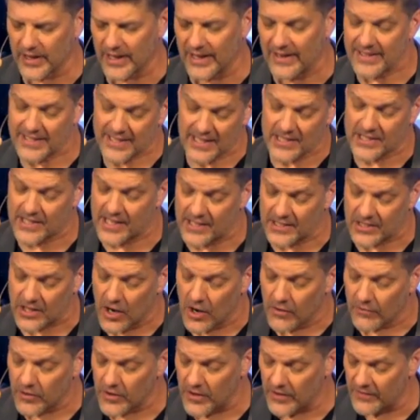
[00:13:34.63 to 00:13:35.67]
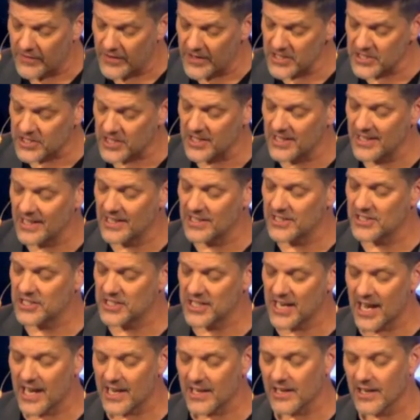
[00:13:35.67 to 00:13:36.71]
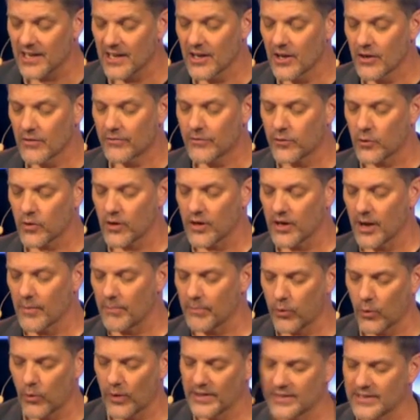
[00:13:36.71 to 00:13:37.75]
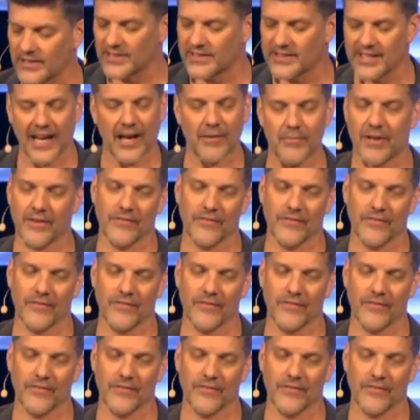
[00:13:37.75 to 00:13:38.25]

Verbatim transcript: And it says this, for the vision is yet for an appointed time.